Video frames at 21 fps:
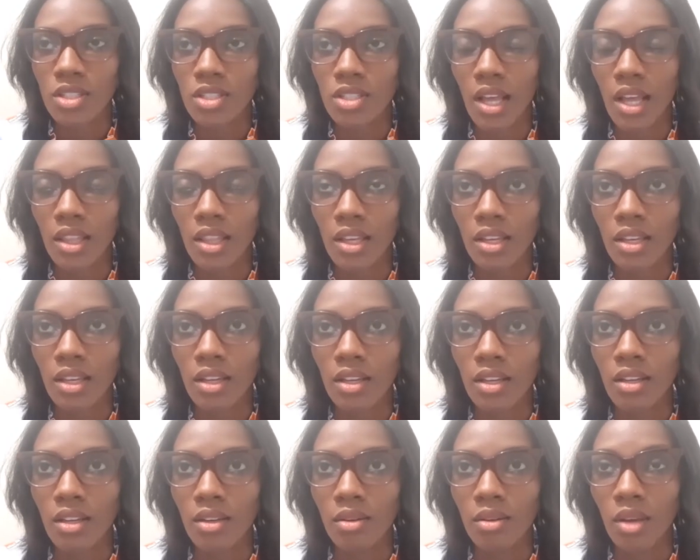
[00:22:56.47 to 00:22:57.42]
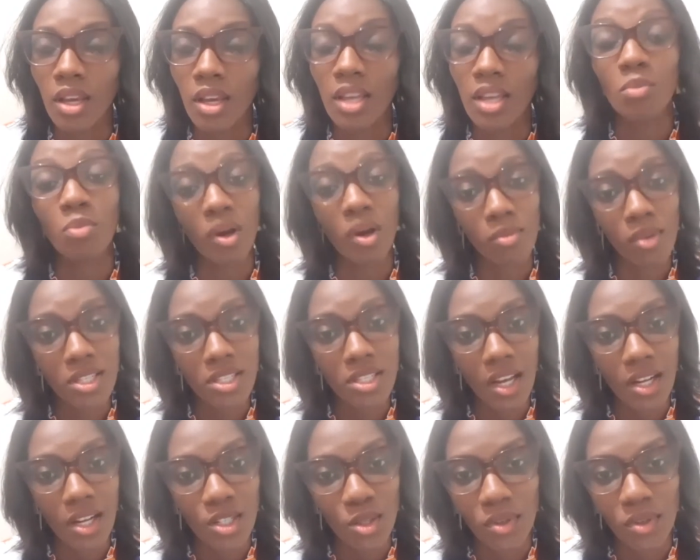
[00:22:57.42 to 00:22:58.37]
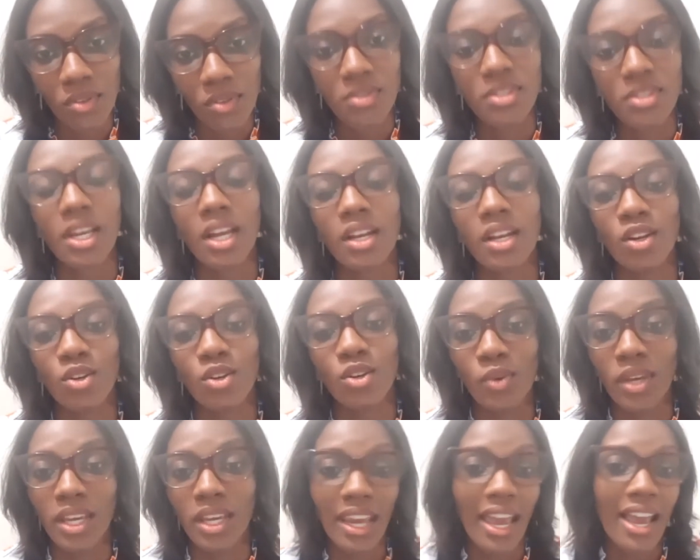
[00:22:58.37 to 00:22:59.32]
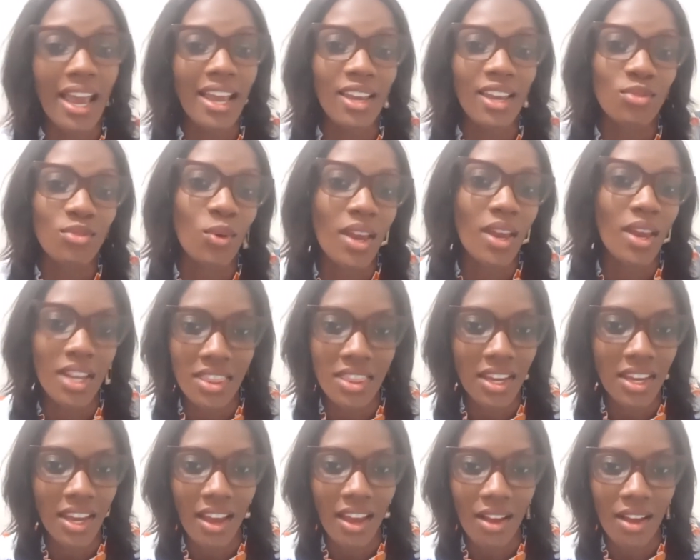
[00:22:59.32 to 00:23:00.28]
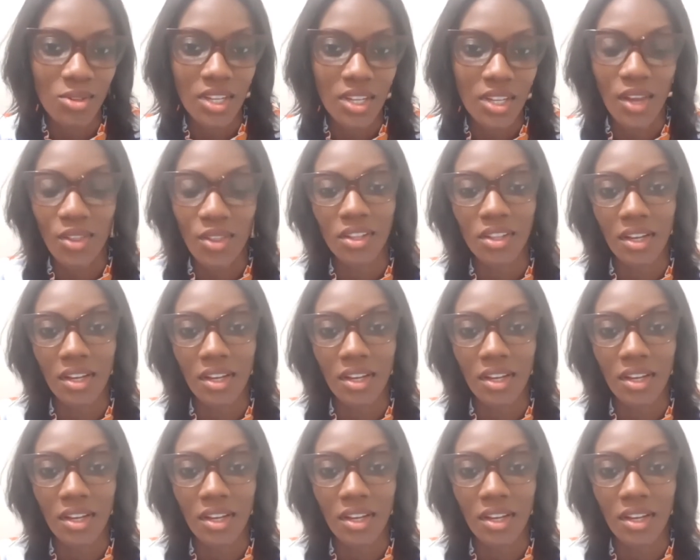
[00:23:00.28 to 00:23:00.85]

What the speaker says: in the public sector would have said, you know, we can't give you anything else other than